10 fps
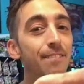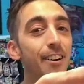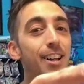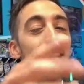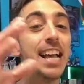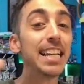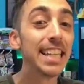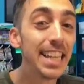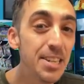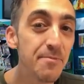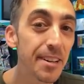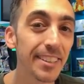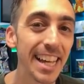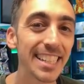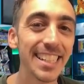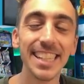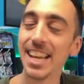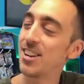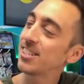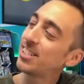fun, keep collecting,
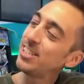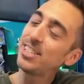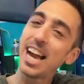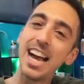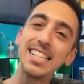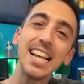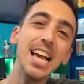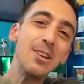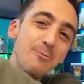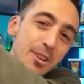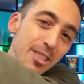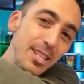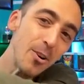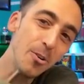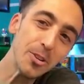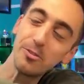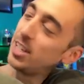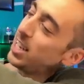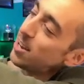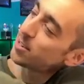and I'll see you guys in one of these older
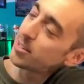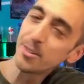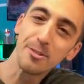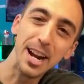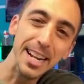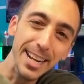videos right